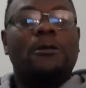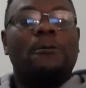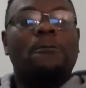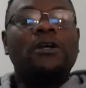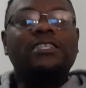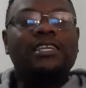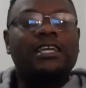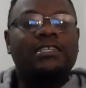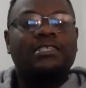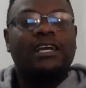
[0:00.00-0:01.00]
which
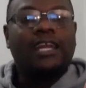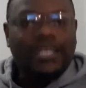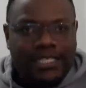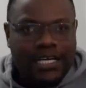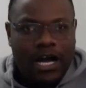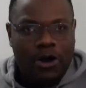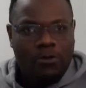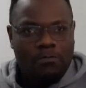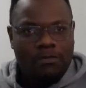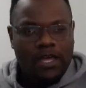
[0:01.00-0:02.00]
is
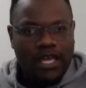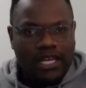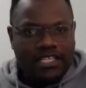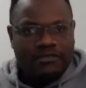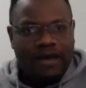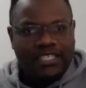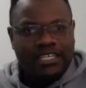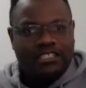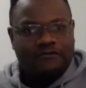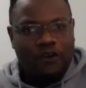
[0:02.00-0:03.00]
critical in as much
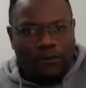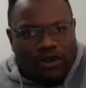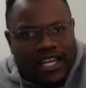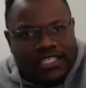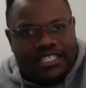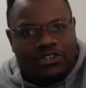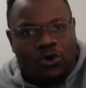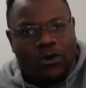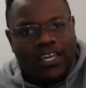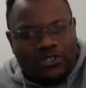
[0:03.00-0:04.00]
as formulating
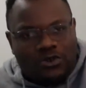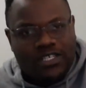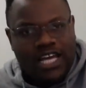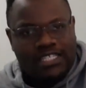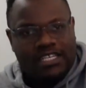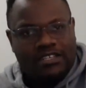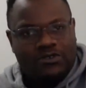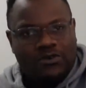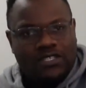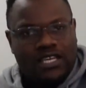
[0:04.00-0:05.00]
your introduction is
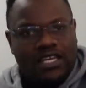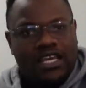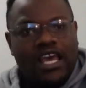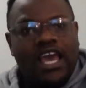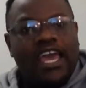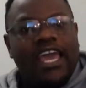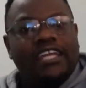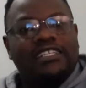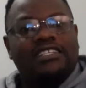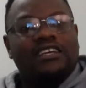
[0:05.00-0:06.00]
concerned,
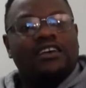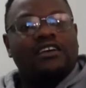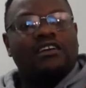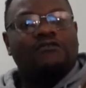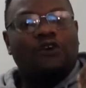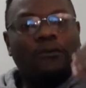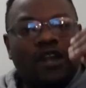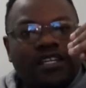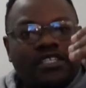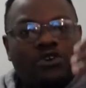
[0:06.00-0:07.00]
and
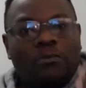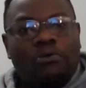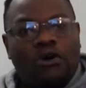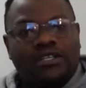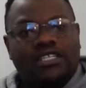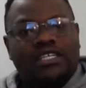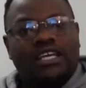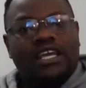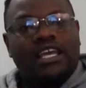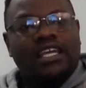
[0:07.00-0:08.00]
formulating your body
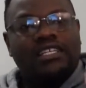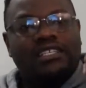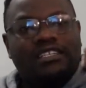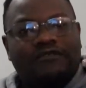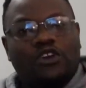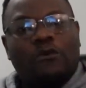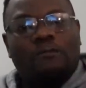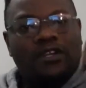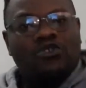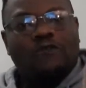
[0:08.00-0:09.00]
and
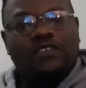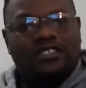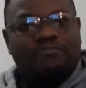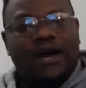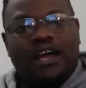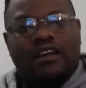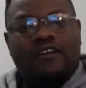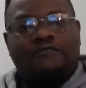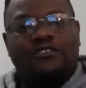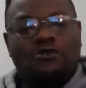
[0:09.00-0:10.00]
development of its
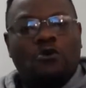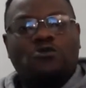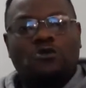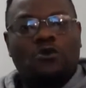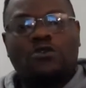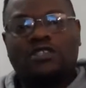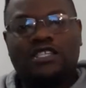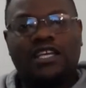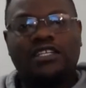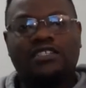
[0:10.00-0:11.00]
paragraph is also
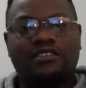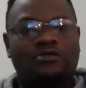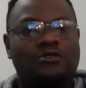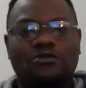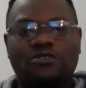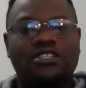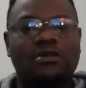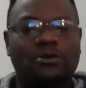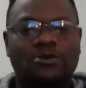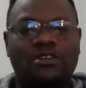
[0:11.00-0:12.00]
concerned.
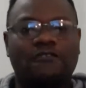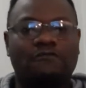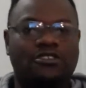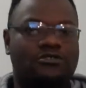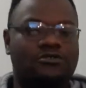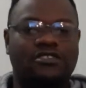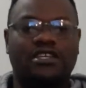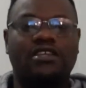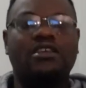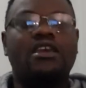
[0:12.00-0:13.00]
Conclusion, we don't have much to
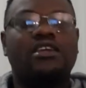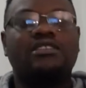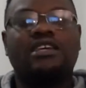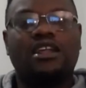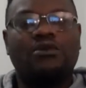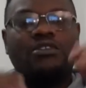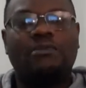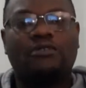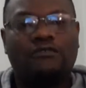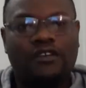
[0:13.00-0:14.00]
say. It's a
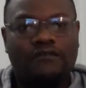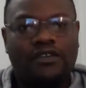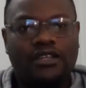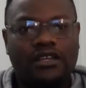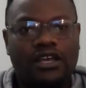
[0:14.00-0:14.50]
roundup of everything.